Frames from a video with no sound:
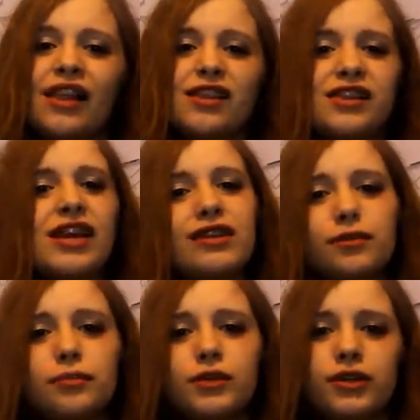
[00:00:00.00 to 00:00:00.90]
The
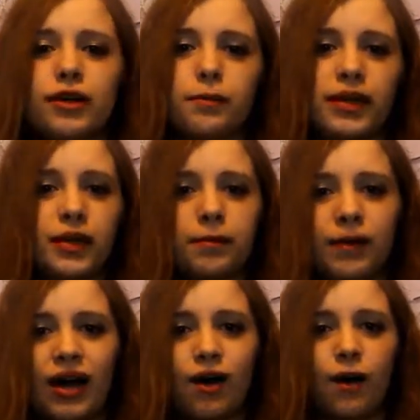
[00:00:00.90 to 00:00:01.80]
next book could be
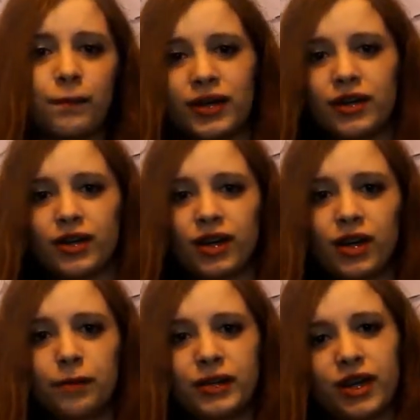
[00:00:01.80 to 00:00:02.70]
about
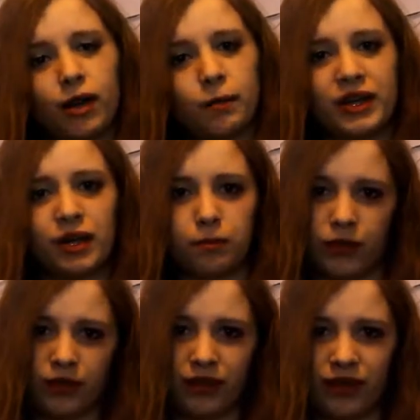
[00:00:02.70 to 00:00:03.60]
America becoming a
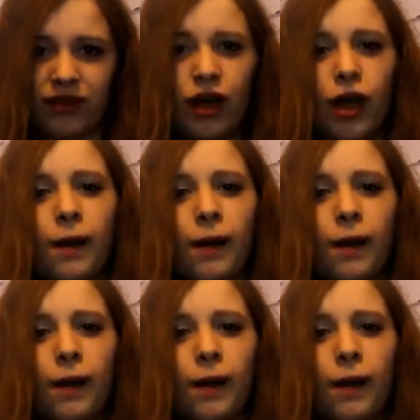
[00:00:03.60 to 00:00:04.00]
princess.